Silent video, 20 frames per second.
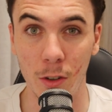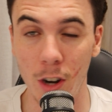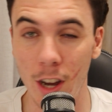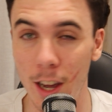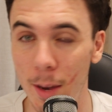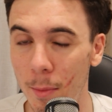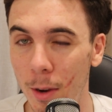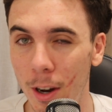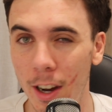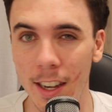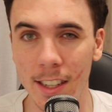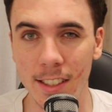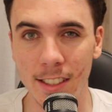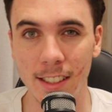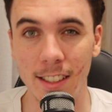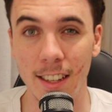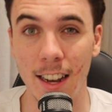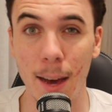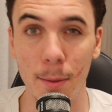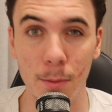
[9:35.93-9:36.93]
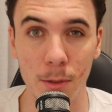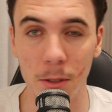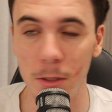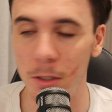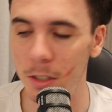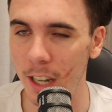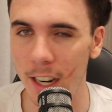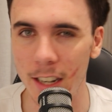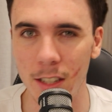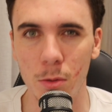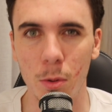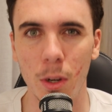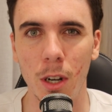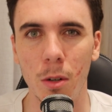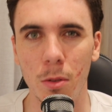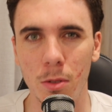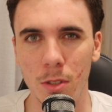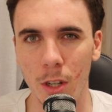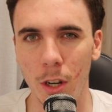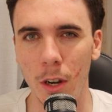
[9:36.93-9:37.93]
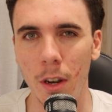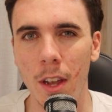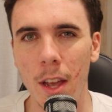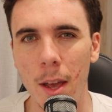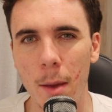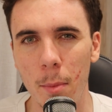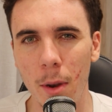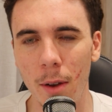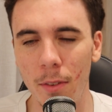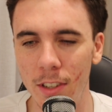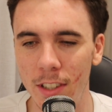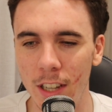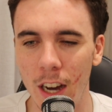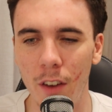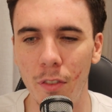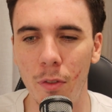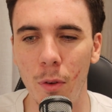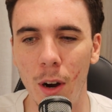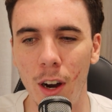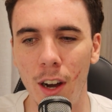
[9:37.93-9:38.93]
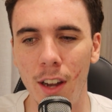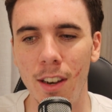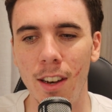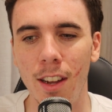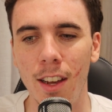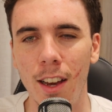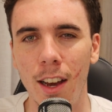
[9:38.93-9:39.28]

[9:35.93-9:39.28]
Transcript: Ryan Myers is an absolute jet as well. So, bit of a tough one.